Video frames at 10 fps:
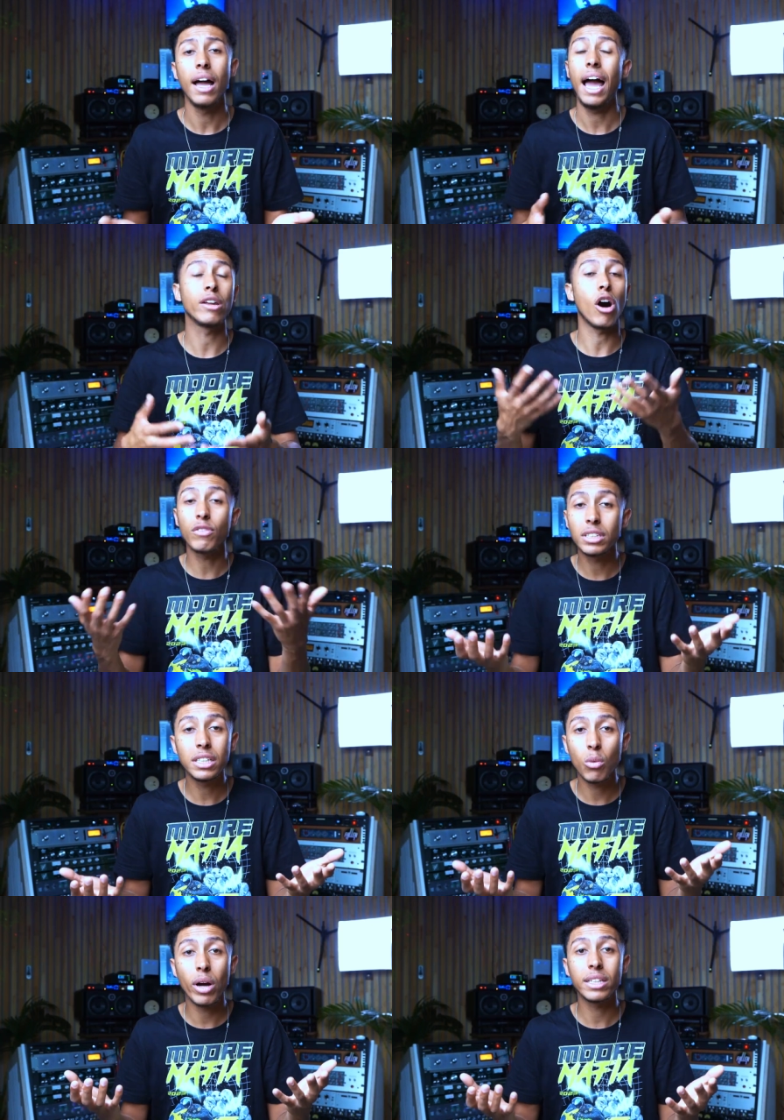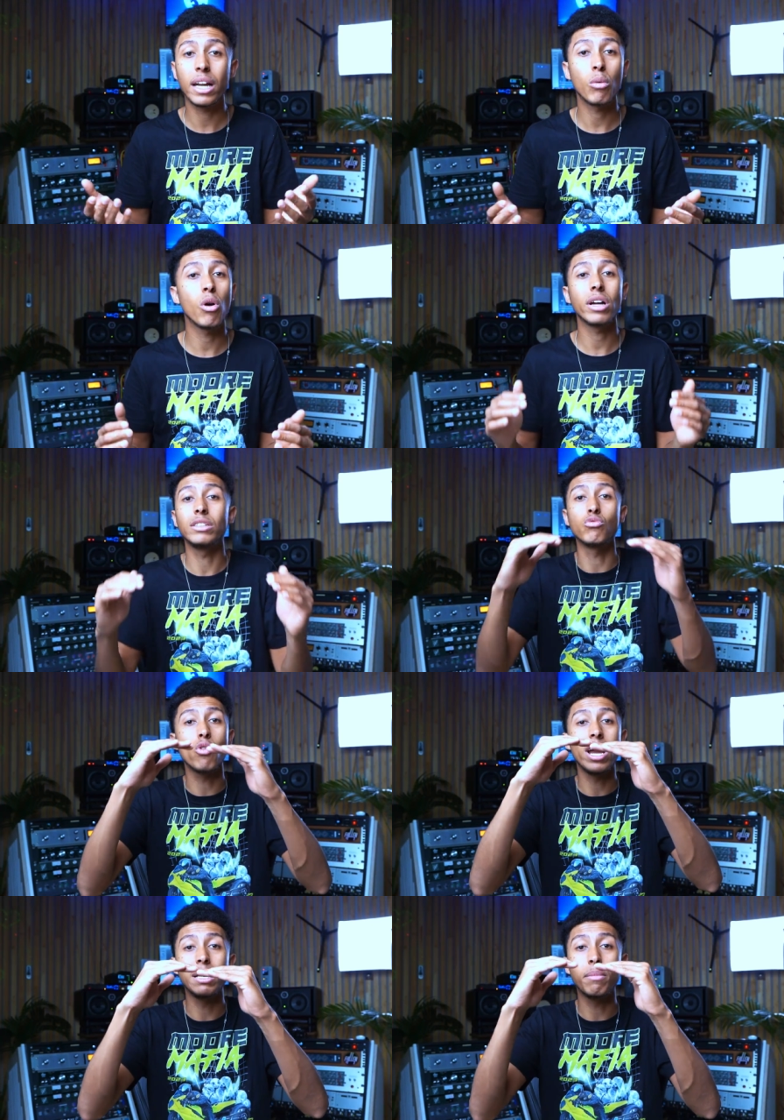And obviously the way that I work is
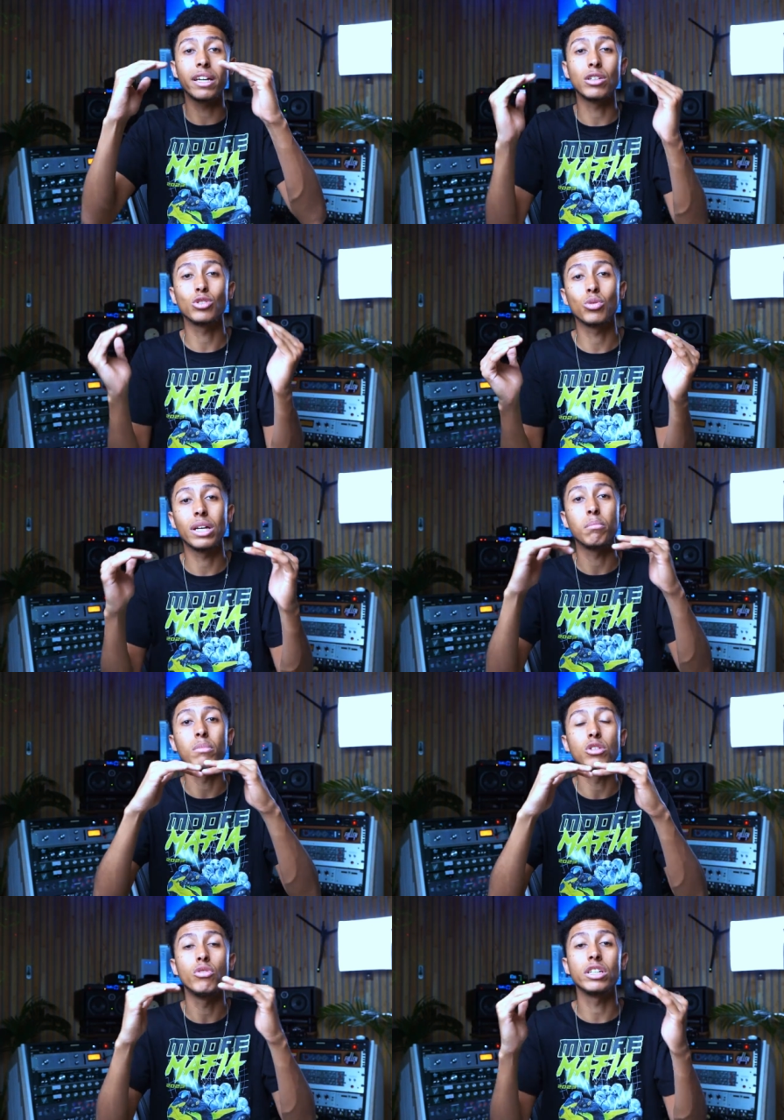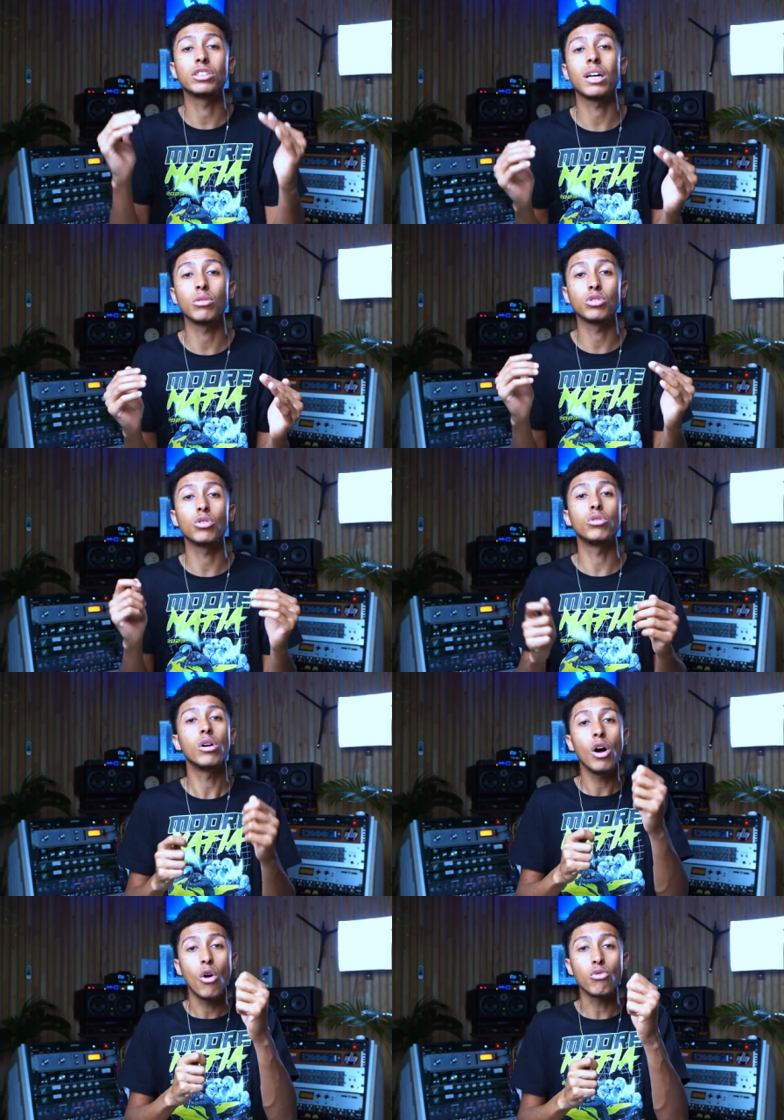really making sure that mid-range sounds good,
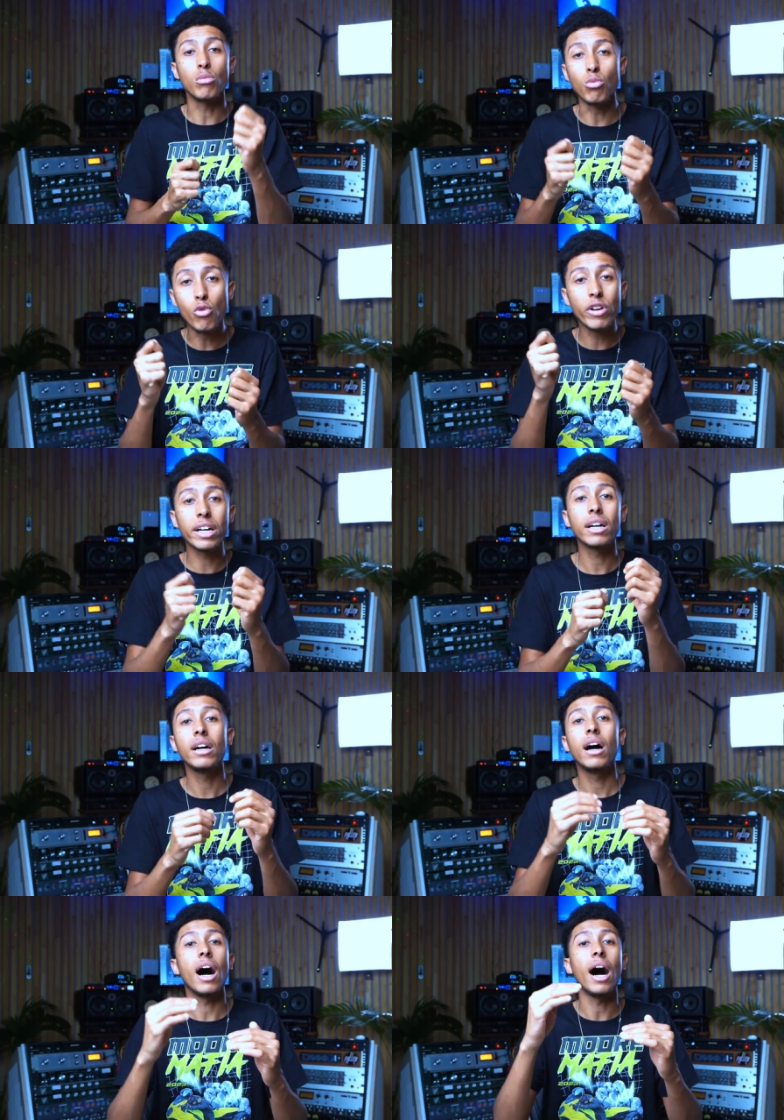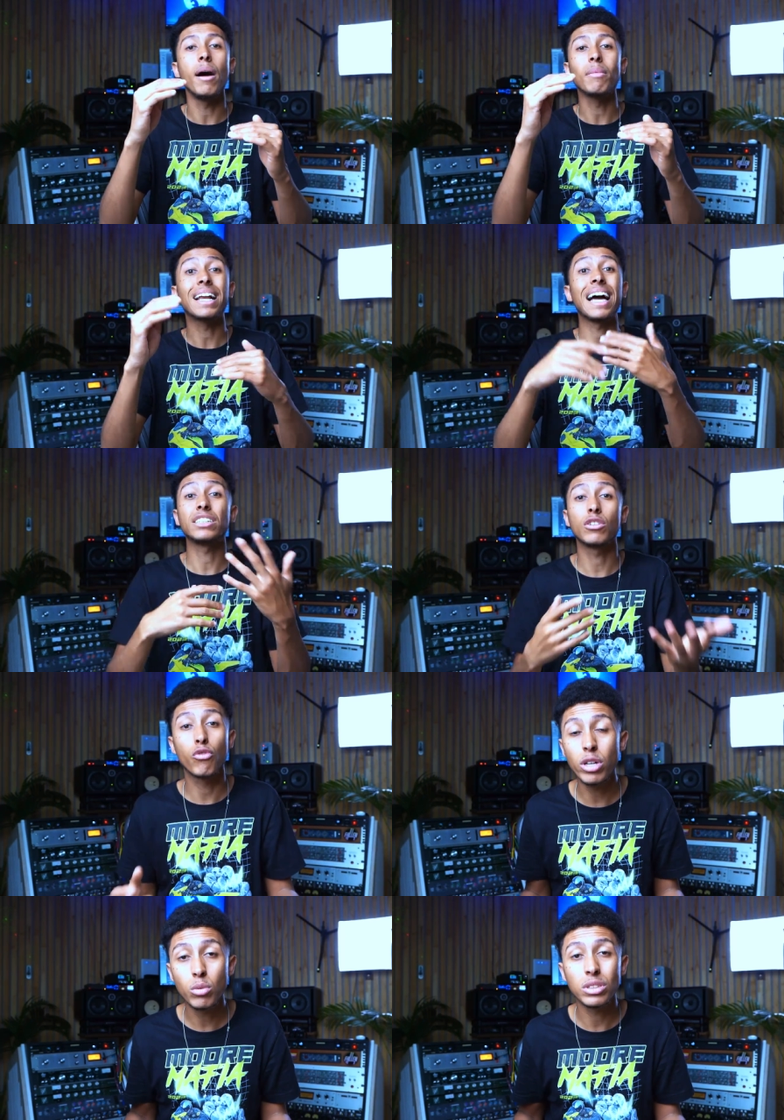removing clashing
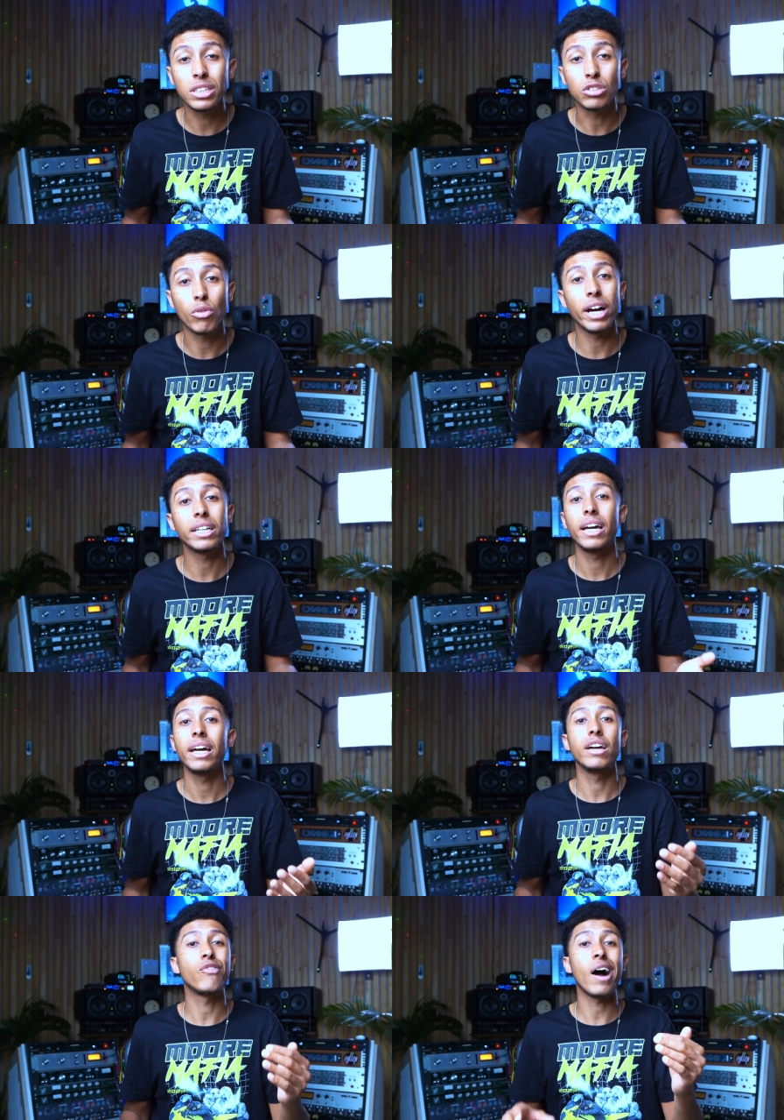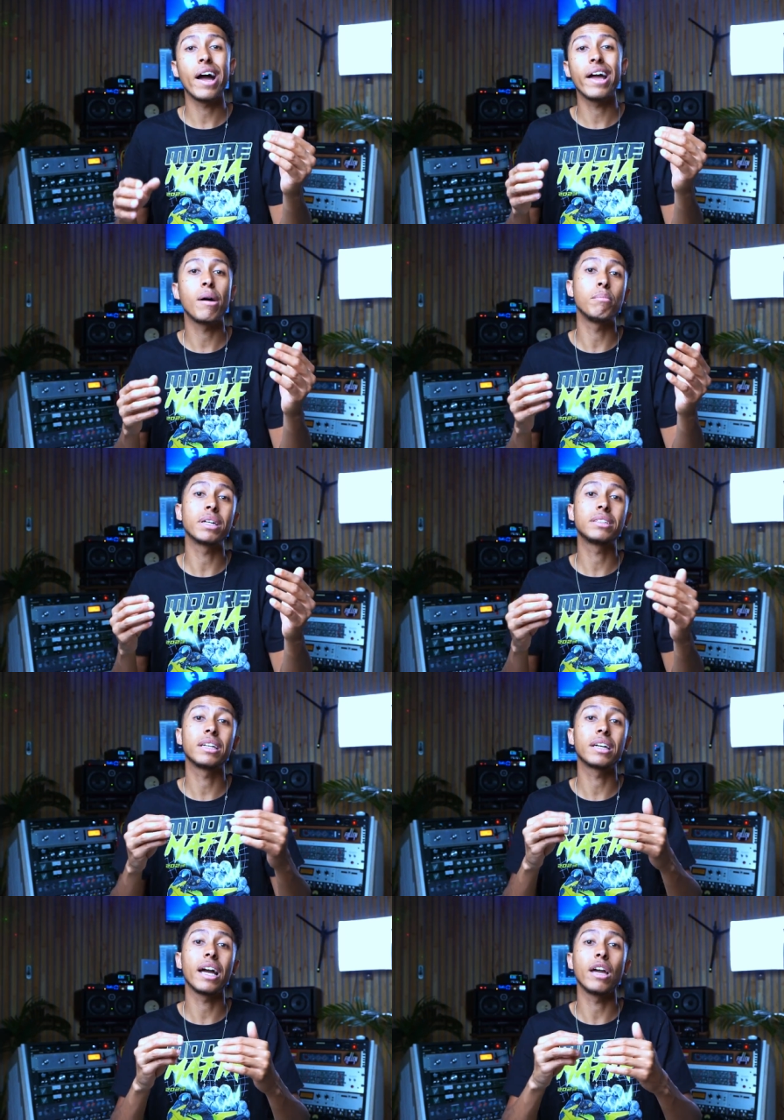frequencies, right? If I am
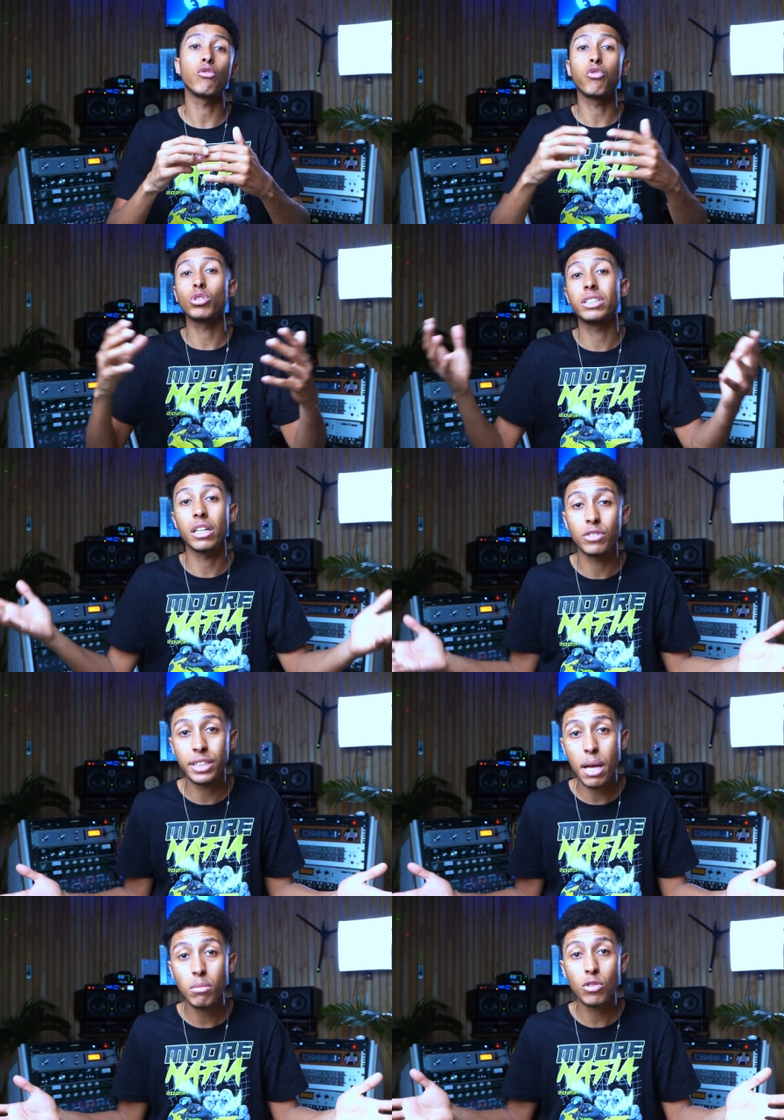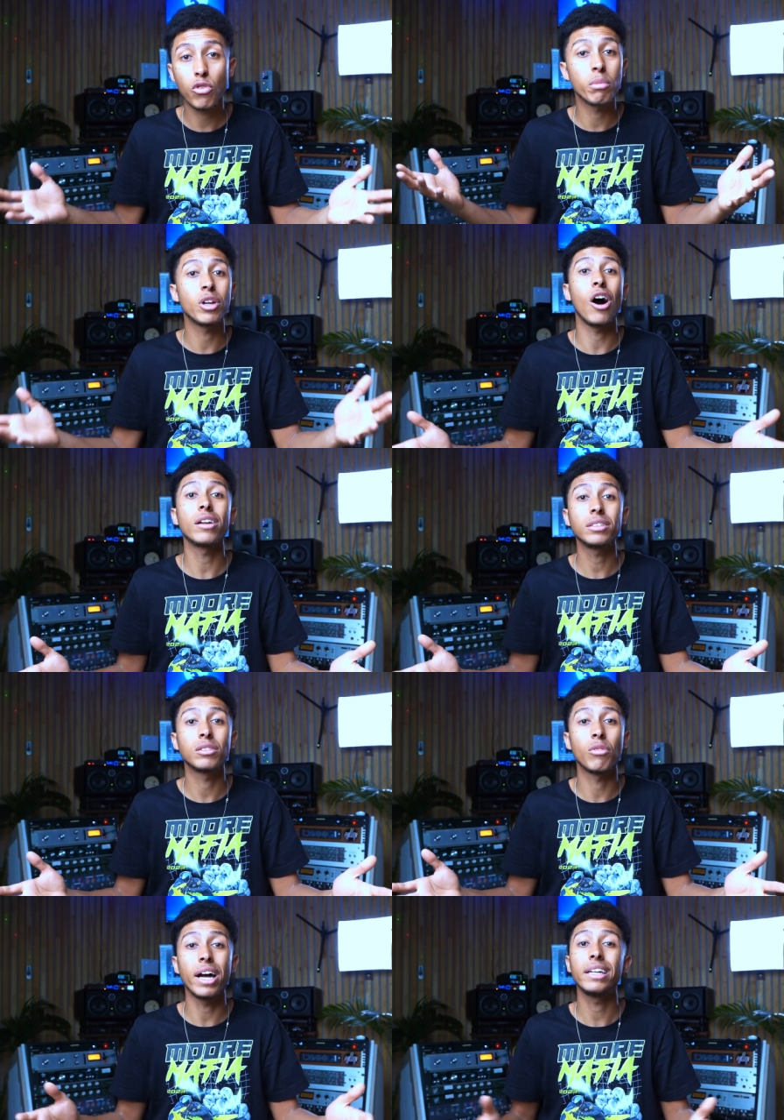mixing a full set of stems from an artist,
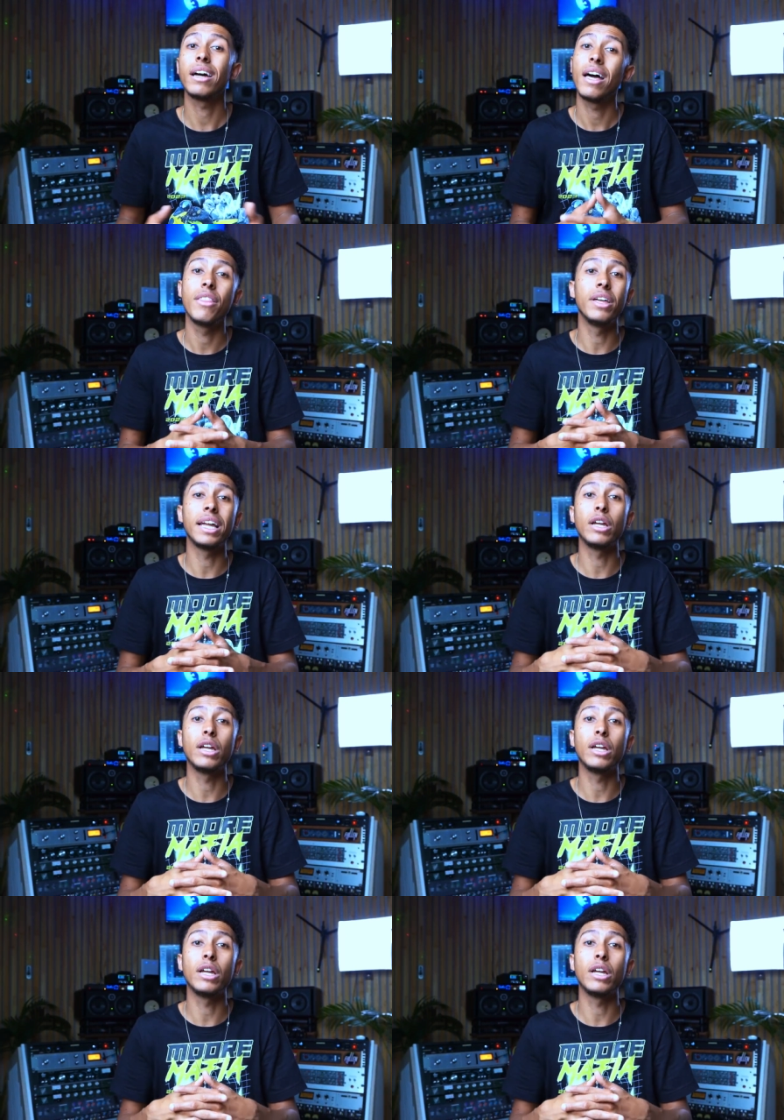right, then I